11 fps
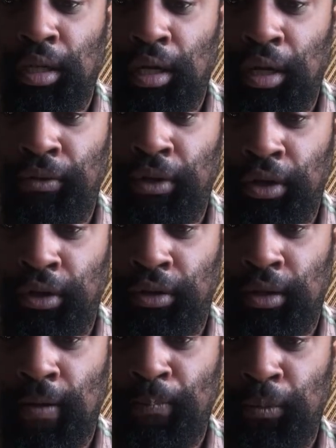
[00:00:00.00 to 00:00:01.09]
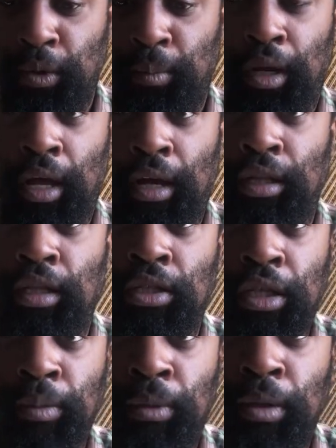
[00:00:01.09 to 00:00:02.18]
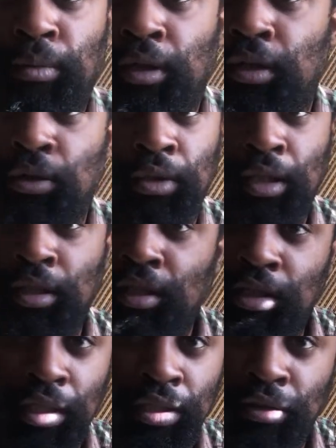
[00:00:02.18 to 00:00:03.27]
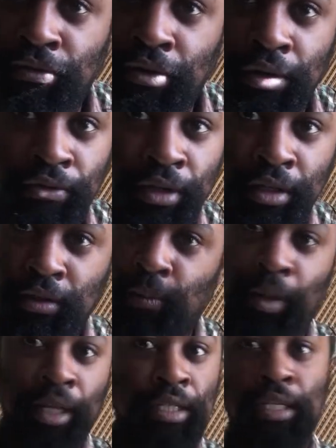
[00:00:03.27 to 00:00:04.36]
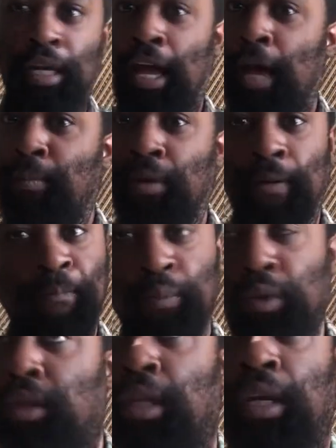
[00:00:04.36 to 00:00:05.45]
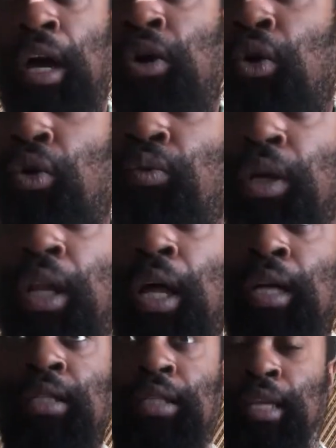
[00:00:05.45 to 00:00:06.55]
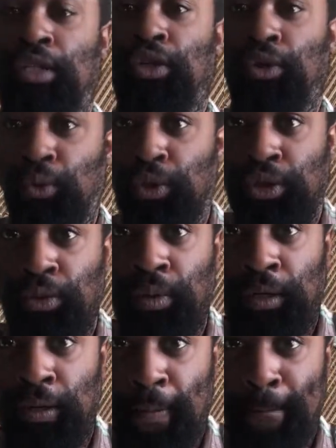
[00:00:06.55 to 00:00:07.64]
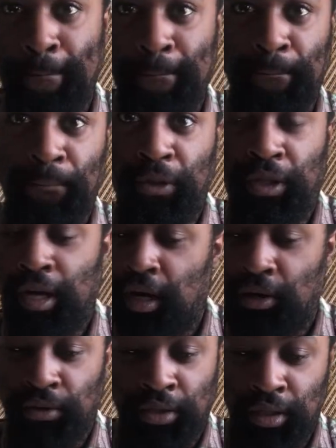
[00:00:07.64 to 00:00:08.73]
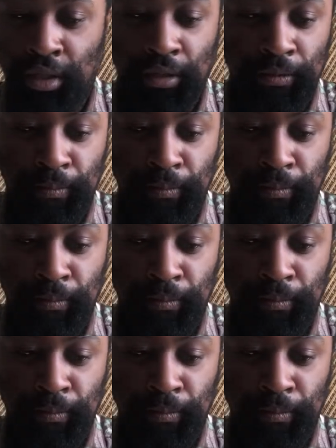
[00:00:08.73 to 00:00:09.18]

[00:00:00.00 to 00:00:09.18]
of the earth. But a lot of these other people that don't think these things are far-fetched, when they see it happen, they're not going to realize that that's the Lord doing it. They're not going to see it.